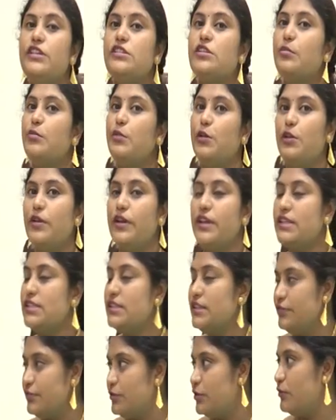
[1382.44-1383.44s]
Apollo is
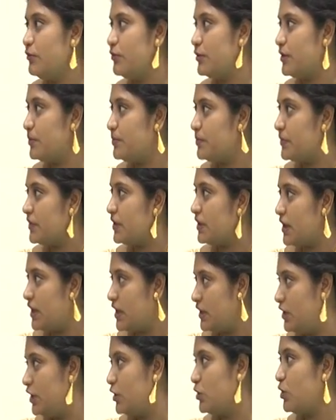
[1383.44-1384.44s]
differ from
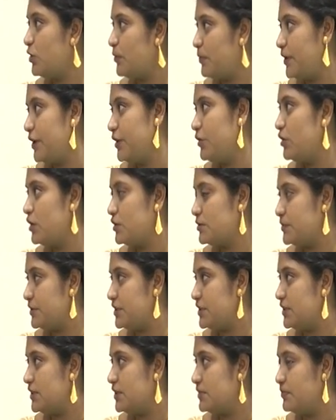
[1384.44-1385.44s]
other corporate
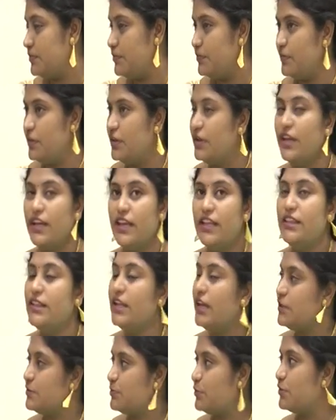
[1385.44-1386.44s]
hospitals in the
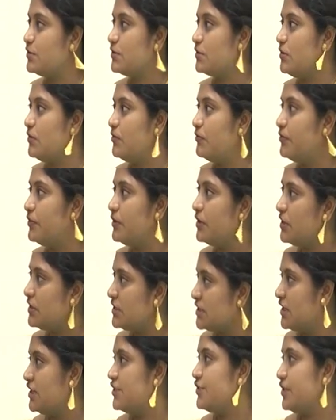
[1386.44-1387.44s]
response of
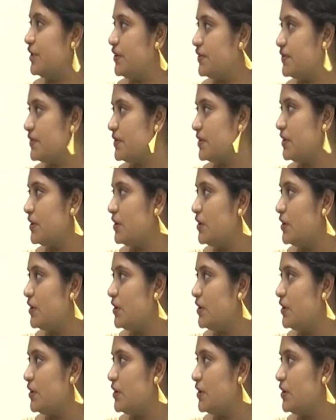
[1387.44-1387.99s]
surgeries?